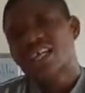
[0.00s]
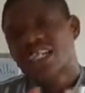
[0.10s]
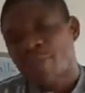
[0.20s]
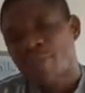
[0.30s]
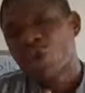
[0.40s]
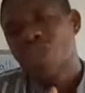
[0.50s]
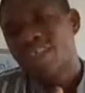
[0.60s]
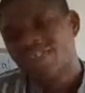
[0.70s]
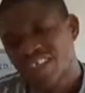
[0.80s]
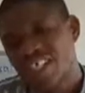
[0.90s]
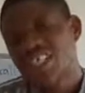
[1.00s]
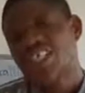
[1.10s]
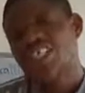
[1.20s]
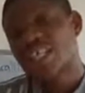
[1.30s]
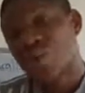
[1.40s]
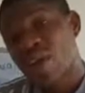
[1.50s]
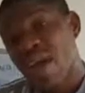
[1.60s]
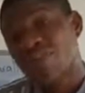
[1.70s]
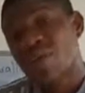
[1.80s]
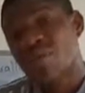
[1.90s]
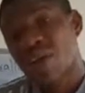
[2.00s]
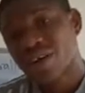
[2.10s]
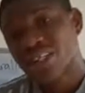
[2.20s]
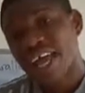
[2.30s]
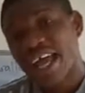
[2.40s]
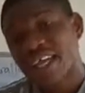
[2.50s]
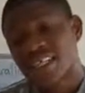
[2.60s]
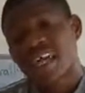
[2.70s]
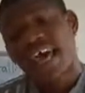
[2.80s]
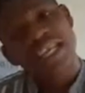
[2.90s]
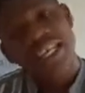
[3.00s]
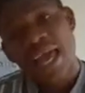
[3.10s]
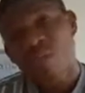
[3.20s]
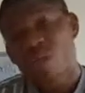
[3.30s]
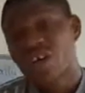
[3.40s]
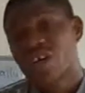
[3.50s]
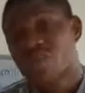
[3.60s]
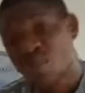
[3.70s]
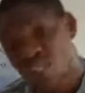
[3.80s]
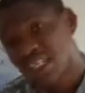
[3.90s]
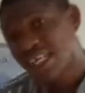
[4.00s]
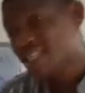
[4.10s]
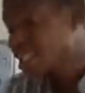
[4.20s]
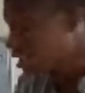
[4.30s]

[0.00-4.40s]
typical deficiencies that we have in the modern diet. And lime water is much less